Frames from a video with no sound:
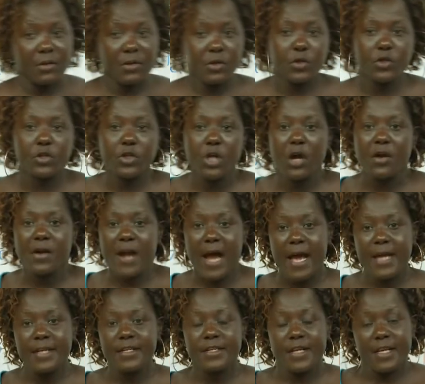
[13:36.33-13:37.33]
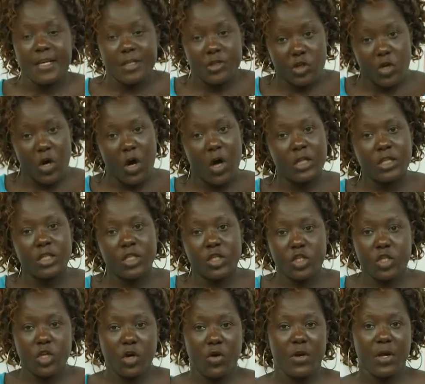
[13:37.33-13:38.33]
Do not write a short
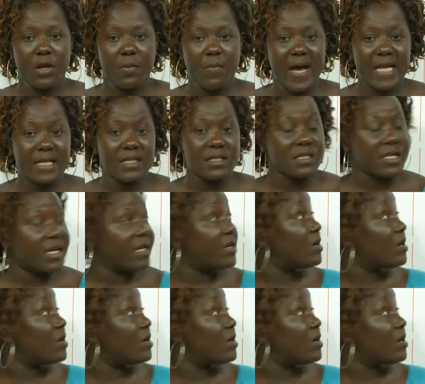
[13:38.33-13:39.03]
story. But instead